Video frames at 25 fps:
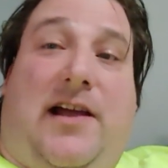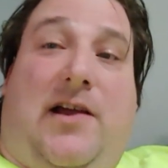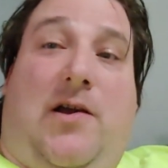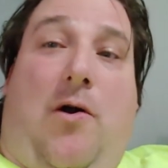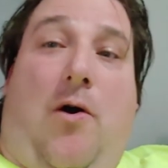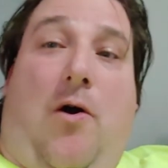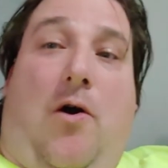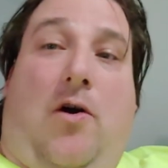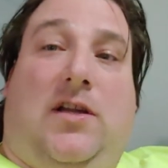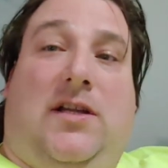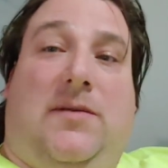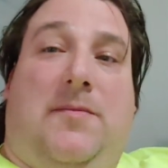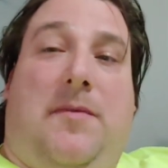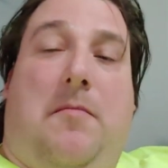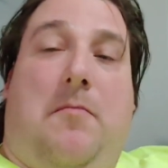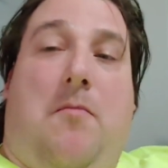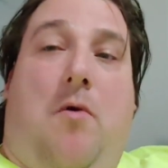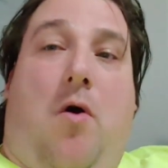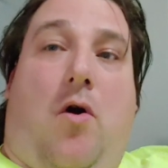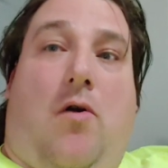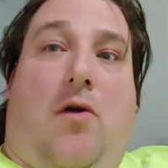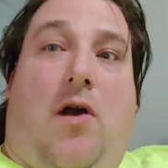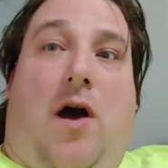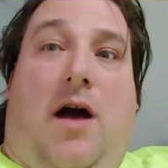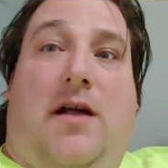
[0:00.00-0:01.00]
I called him a
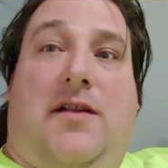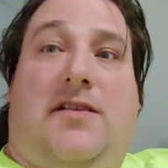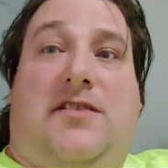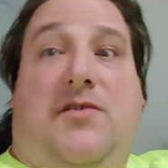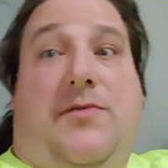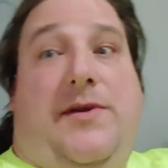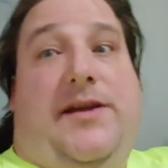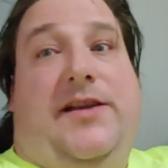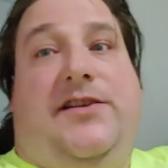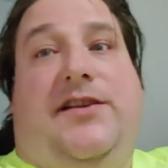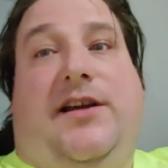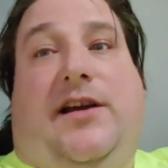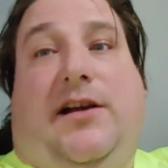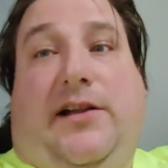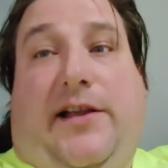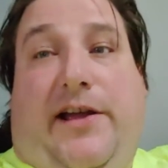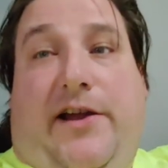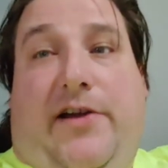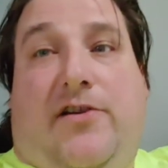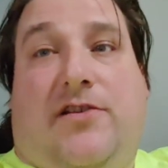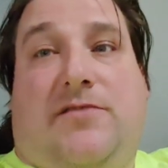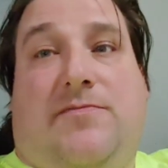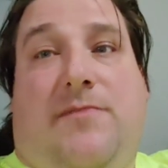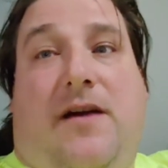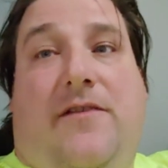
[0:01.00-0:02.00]
moron, so he
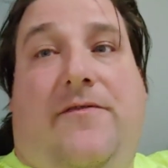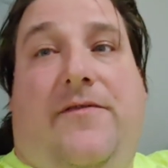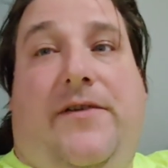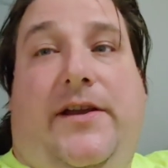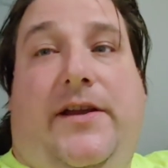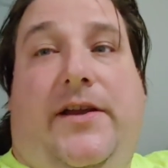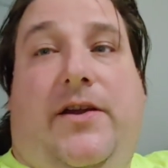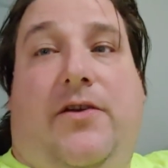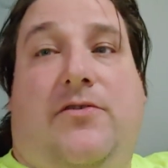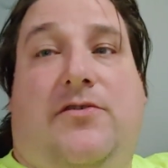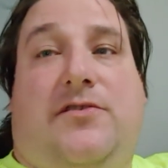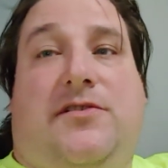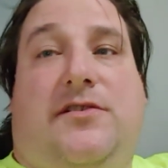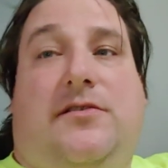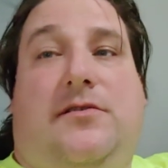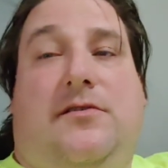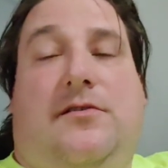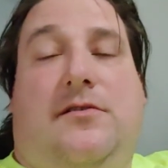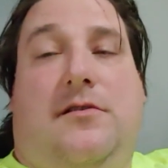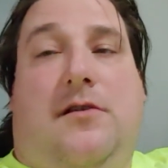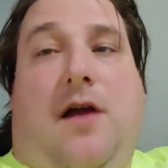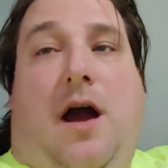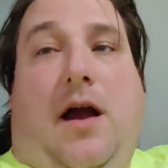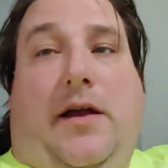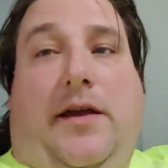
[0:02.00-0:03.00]
declares my videos
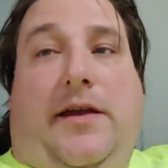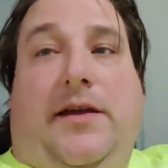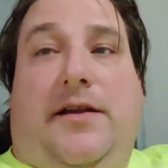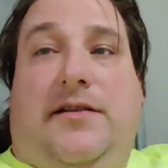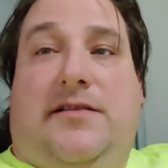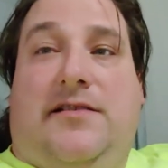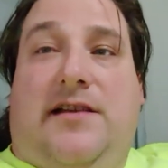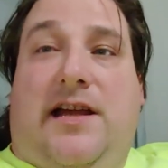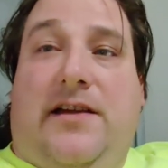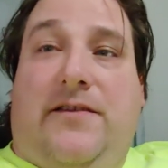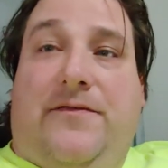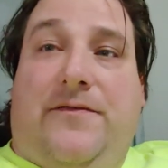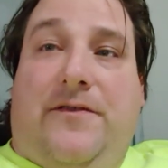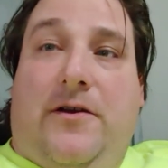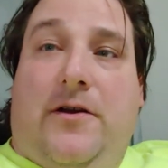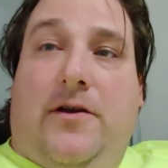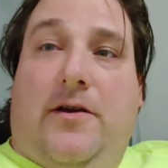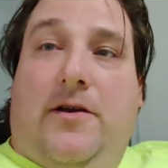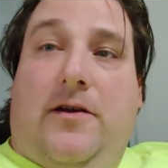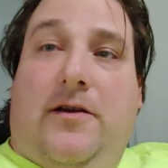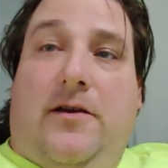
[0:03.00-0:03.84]
not kid safe.